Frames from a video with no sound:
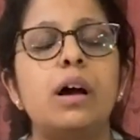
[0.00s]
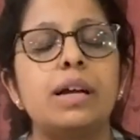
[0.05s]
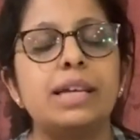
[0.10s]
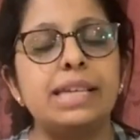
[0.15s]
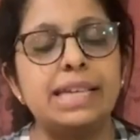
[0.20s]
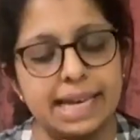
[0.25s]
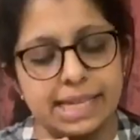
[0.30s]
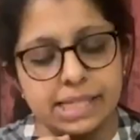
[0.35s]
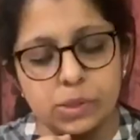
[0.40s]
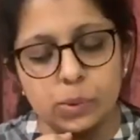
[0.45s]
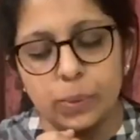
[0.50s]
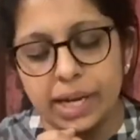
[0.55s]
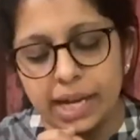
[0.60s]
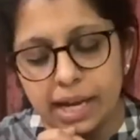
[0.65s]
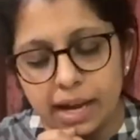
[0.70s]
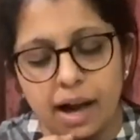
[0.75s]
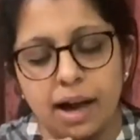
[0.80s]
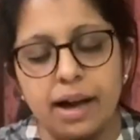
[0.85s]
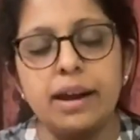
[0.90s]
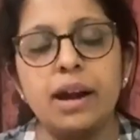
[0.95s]
yes,
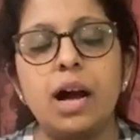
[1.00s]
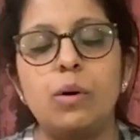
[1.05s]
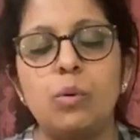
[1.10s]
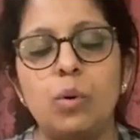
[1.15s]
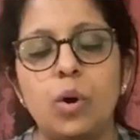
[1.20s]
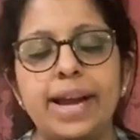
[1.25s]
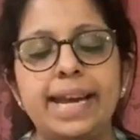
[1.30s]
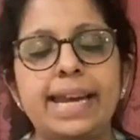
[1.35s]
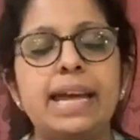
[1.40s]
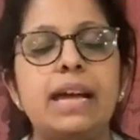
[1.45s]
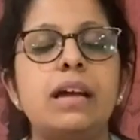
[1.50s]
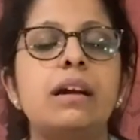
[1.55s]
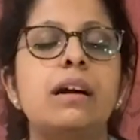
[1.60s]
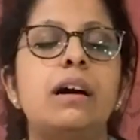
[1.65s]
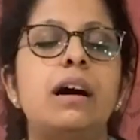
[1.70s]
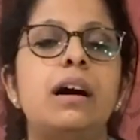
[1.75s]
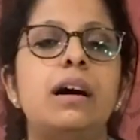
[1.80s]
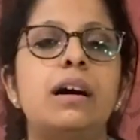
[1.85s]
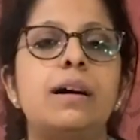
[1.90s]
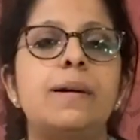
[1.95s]
we are avoiding
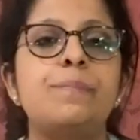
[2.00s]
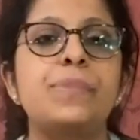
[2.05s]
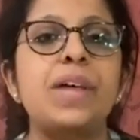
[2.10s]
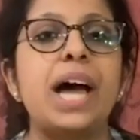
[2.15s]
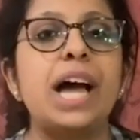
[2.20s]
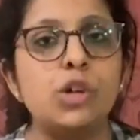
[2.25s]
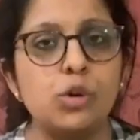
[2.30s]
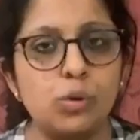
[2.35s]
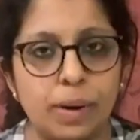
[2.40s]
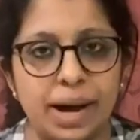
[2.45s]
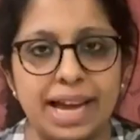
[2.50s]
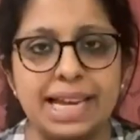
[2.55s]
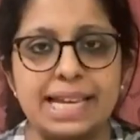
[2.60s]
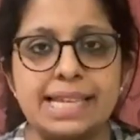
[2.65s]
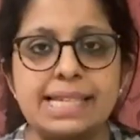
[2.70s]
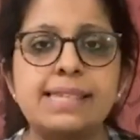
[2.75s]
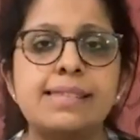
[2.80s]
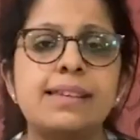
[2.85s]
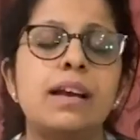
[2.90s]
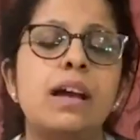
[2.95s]

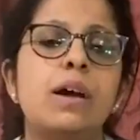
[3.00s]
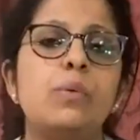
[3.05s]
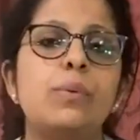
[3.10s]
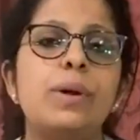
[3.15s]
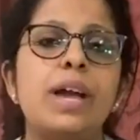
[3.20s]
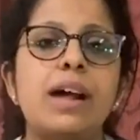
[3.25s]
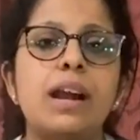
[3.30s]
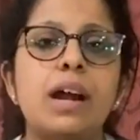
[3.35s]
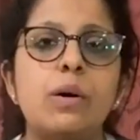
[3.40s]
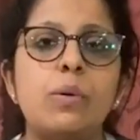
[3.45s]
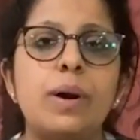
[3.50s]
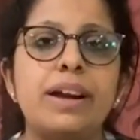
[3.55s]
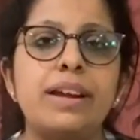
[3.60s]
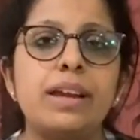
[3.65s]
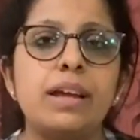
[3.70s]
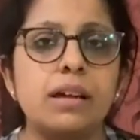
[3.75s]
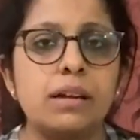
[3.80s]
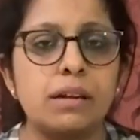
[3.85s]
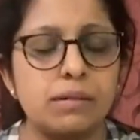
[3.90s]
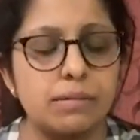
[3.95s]
IUIs, we are
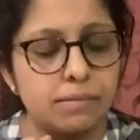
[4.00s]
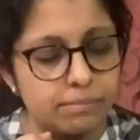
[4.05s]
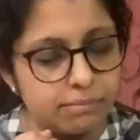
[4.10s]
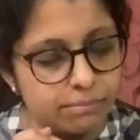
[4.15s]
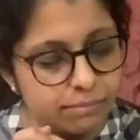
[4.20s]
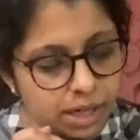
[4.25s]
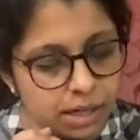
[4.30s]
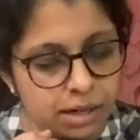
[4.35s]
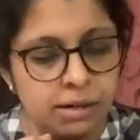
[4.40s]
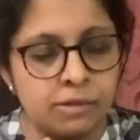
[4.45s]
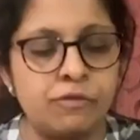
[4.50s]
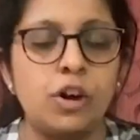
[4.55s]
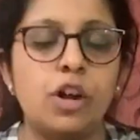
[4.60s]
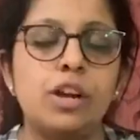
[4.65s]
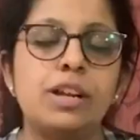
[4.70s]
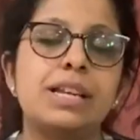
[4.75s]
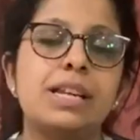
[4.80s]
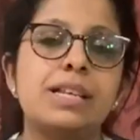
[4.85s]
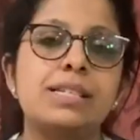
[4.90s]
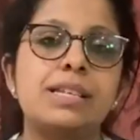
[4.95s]
avoiding
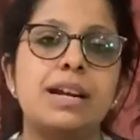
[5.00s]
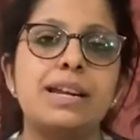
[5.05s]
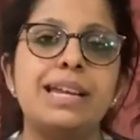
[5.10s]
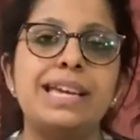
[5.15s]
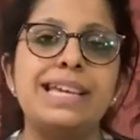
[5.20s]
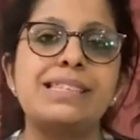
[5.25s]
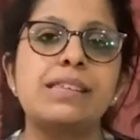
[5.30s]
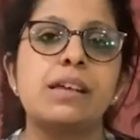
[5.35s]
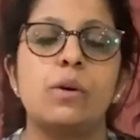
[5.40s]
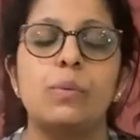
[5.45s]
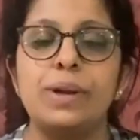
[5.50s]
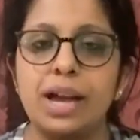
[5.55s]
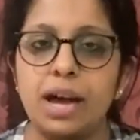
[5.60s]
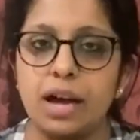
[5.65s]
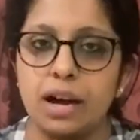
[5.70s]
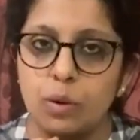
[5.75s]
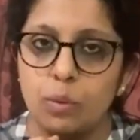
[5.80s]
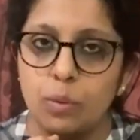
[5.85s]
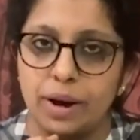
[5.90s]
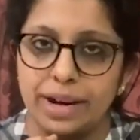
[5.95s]
follicular studies, we
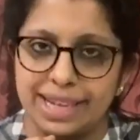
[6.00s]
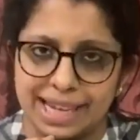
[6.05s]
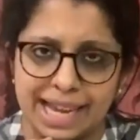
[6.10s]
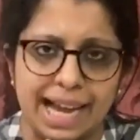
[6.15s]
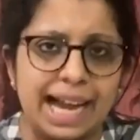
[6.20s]
are avoiding